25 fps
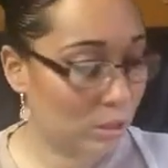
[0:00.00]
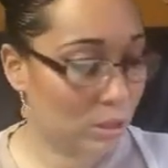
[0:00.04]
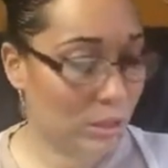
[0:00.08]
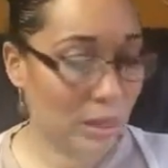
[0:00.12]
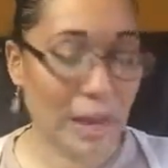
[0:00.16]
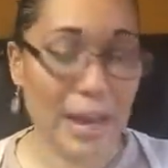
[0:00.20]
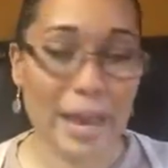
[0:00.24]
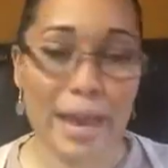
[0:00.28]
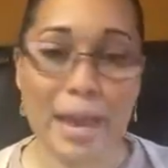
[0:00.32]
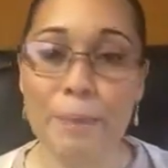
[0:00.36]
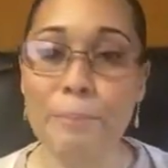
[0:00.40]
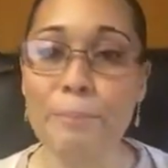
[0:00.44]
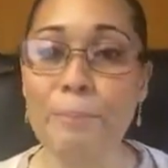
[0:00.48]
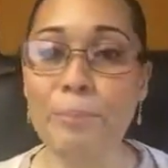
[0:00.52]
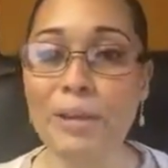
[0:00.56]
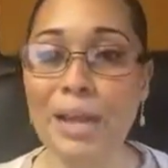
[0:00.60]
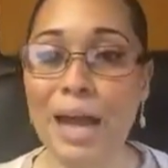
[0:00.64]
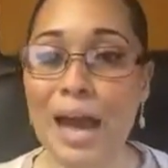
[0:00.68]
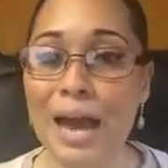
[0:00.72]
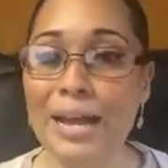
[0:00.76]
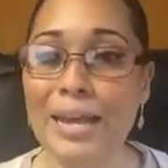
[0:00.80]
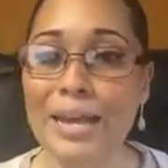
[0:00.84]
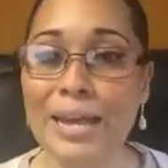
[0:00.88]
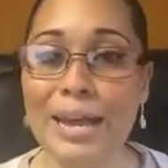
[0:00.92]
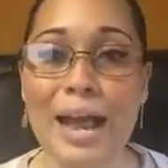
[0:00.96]
go ahead
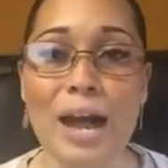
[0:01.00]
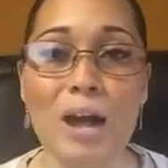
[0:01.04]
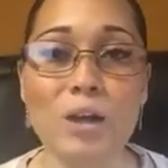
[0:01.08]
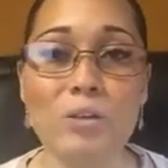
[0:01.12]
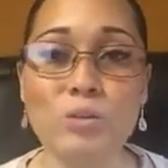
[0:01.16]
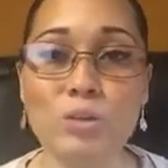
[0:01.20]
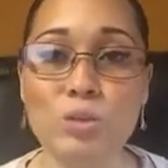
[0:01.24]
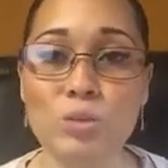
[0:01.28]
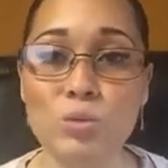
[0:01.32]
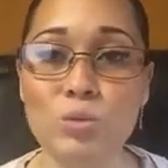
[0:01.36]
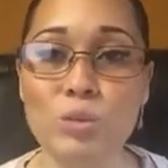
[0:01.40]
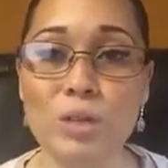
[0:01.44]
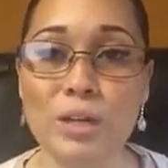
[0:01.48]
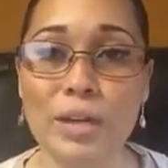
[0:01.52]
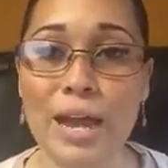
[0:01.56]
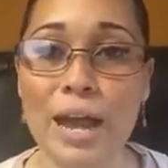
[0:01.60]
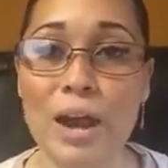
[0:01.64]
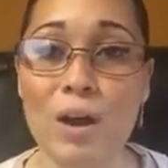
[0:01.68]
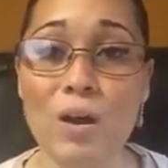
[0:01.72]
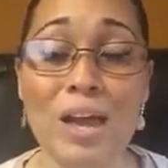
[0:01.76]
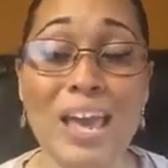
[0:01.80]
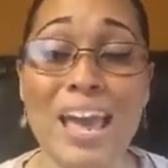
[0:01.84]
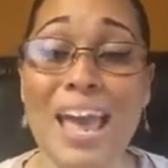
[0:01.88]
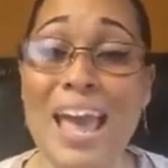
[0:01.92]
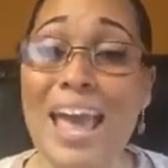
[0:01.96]
block it out tune it
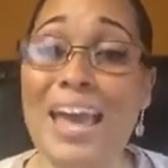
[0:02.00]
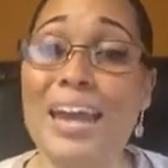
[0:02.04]
out